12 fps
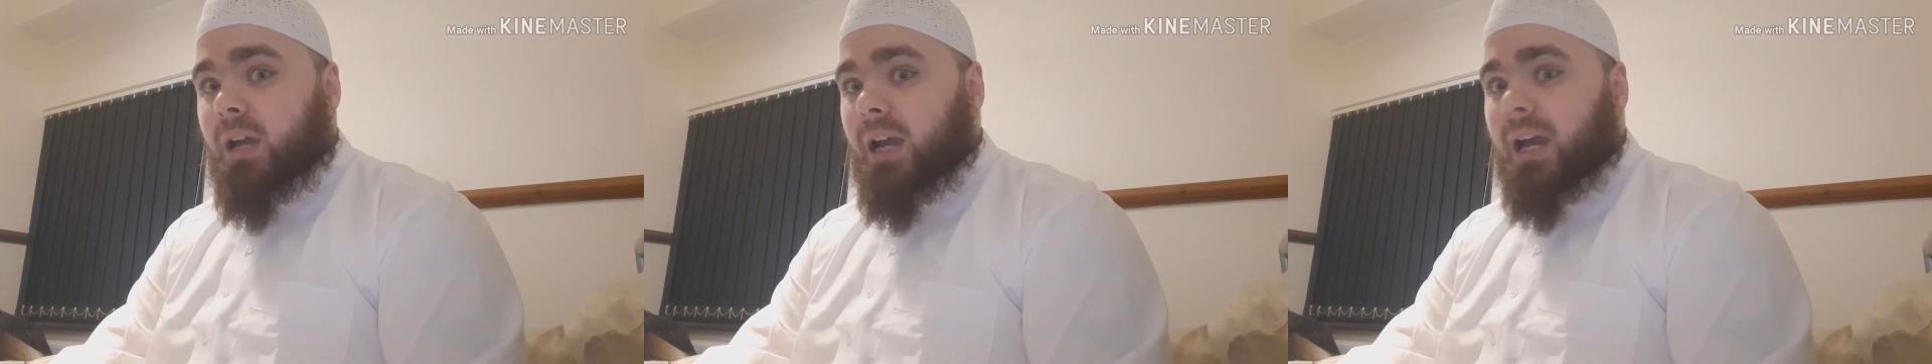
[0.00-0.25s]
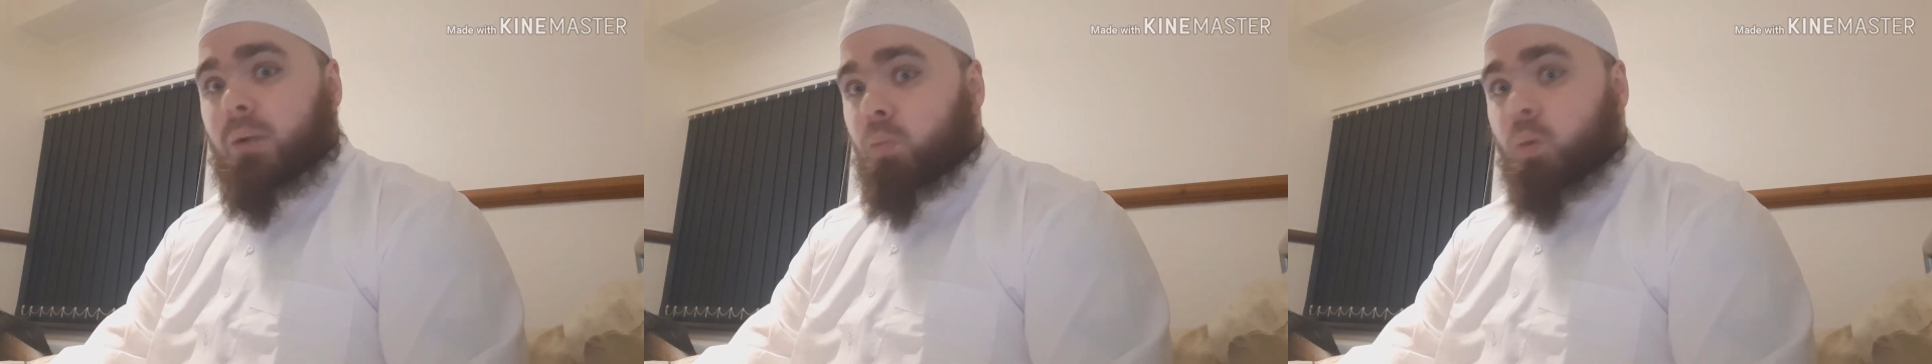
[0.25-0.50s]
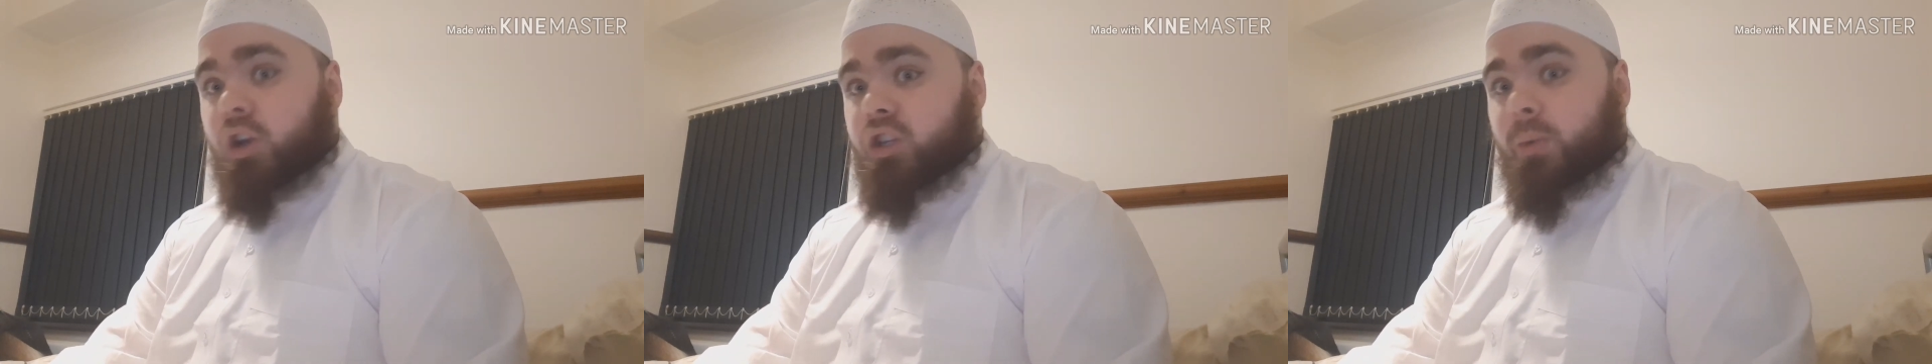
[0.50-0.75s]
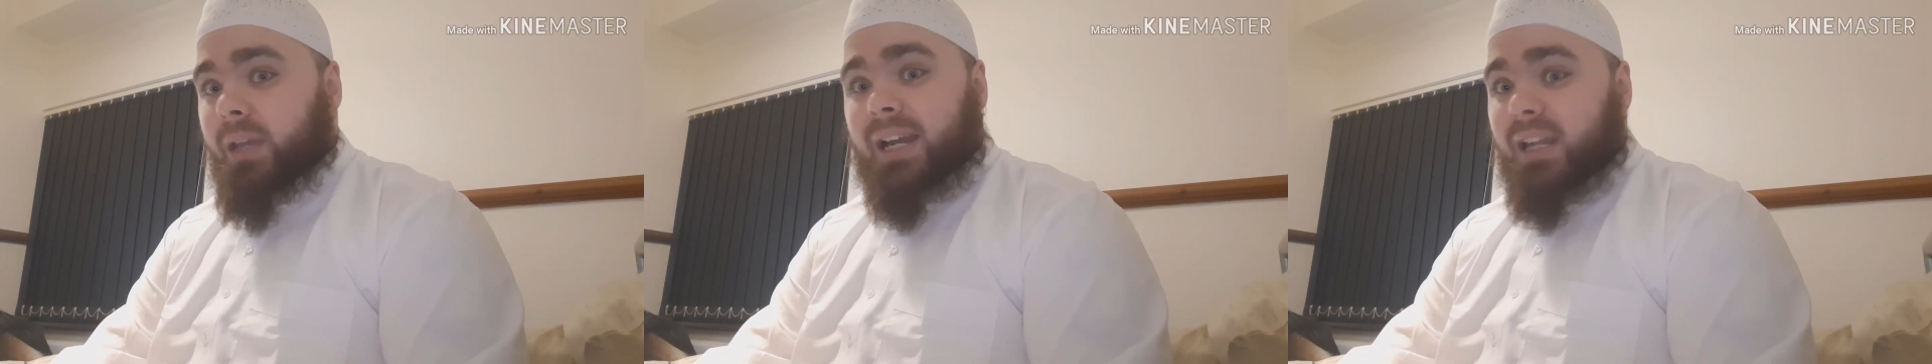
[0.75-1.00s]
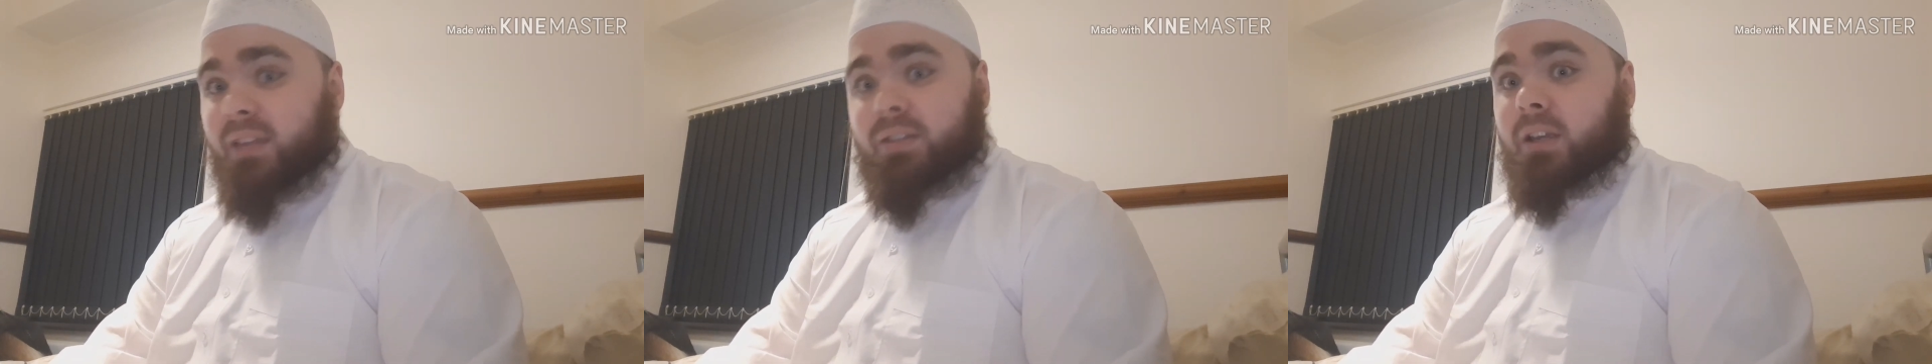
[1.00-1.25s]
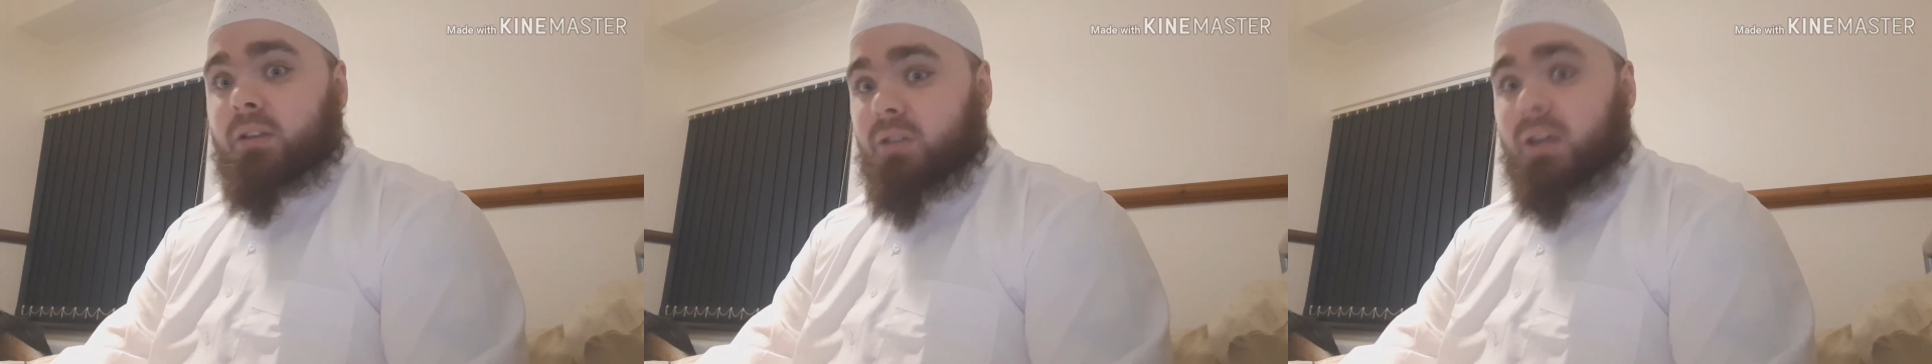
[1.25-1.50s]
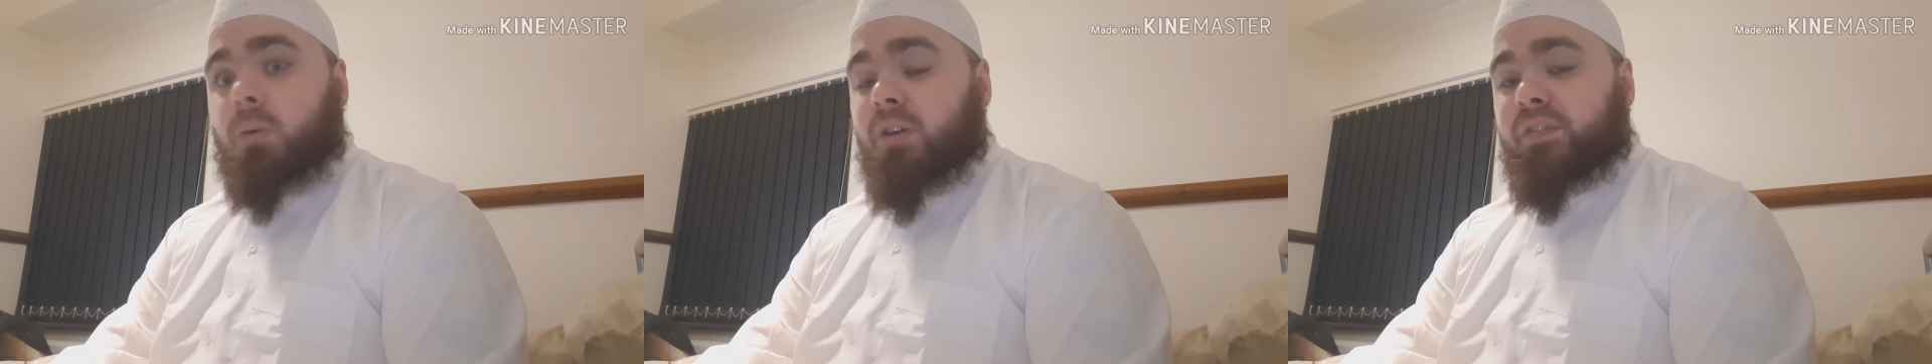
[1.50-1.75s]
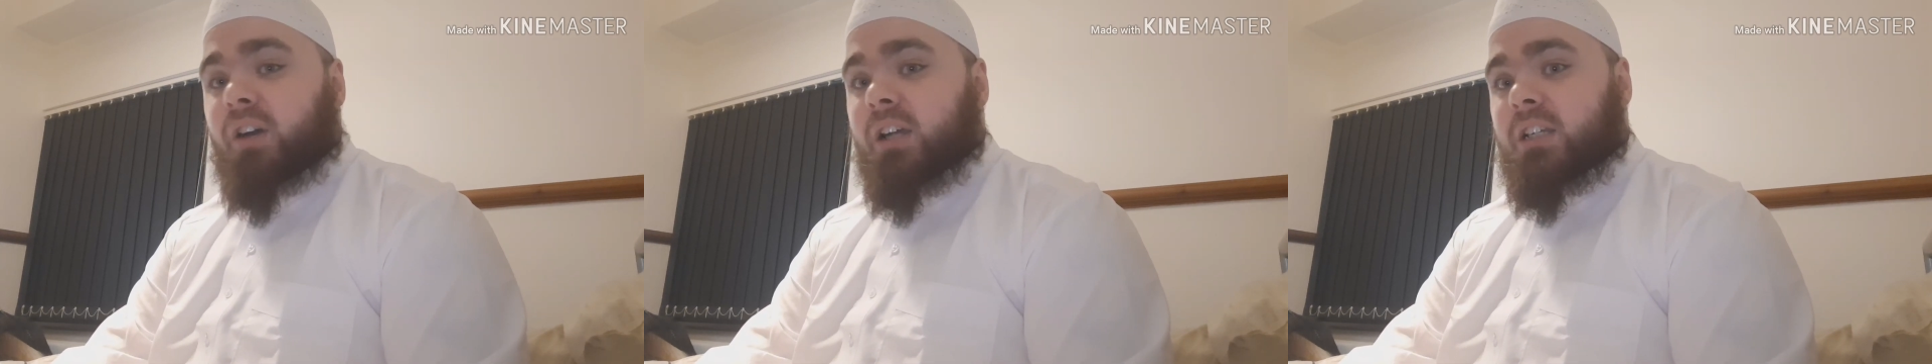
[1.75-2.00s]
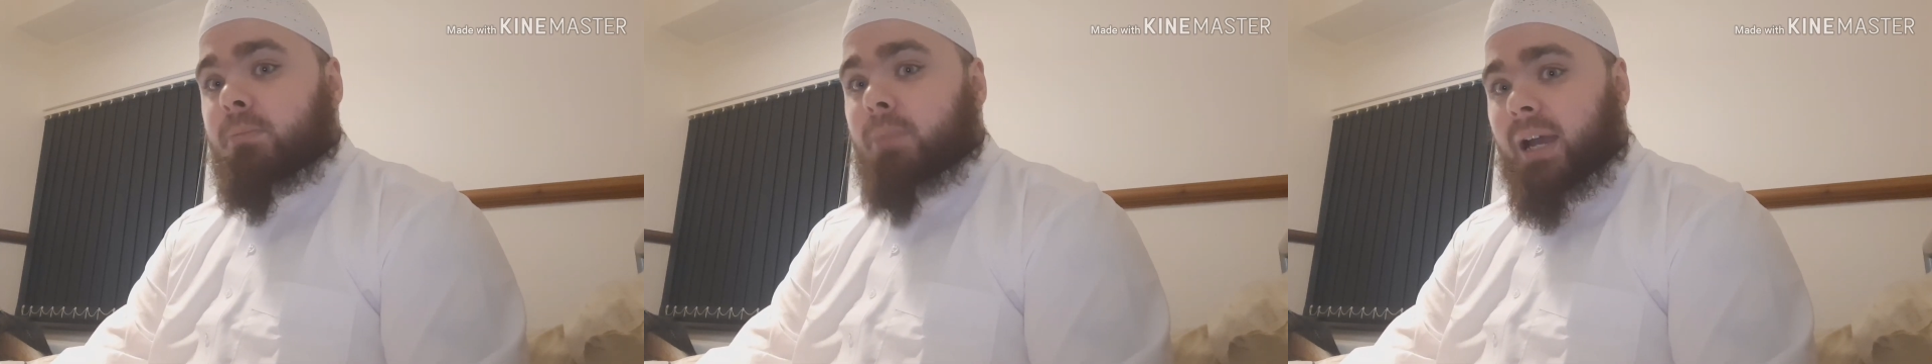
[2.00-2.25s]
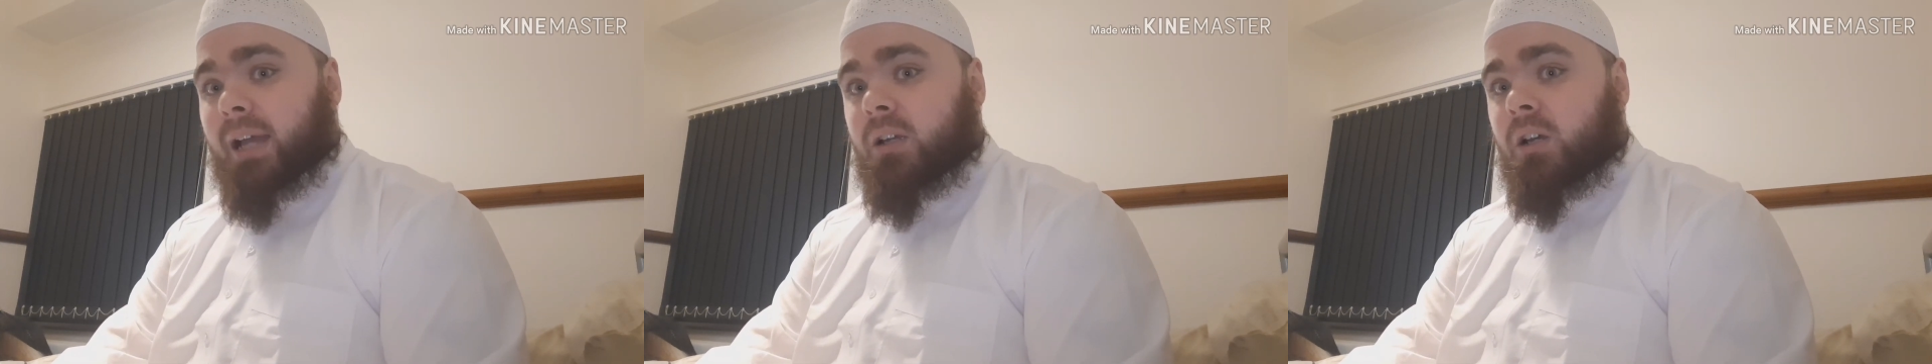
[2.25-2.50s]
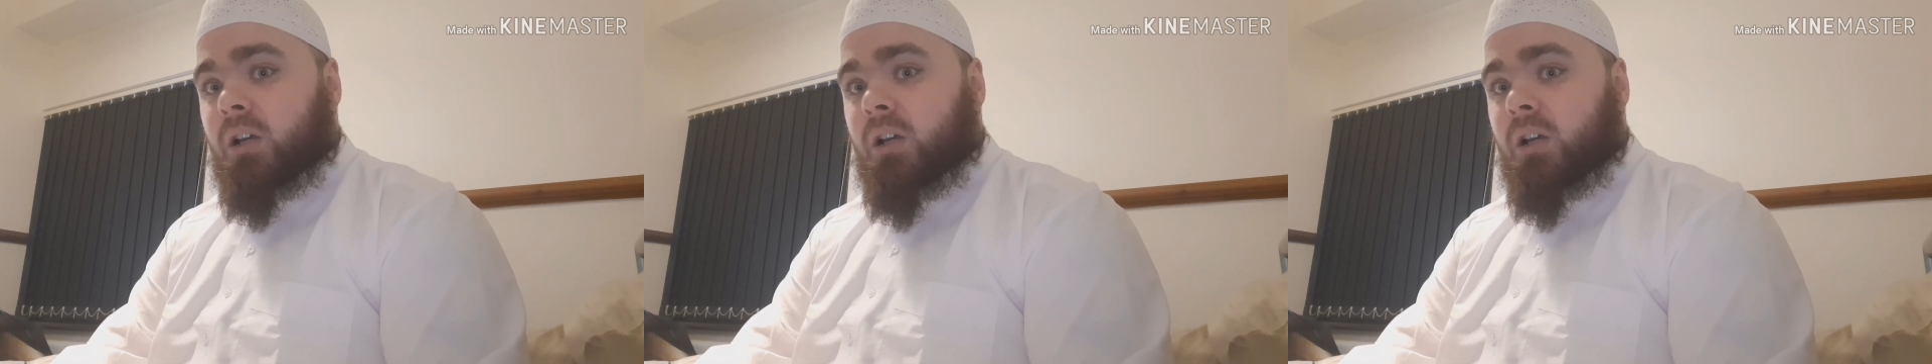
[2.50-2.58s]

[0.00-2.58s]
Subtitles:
and weren't doing anything. They weren't fighting back.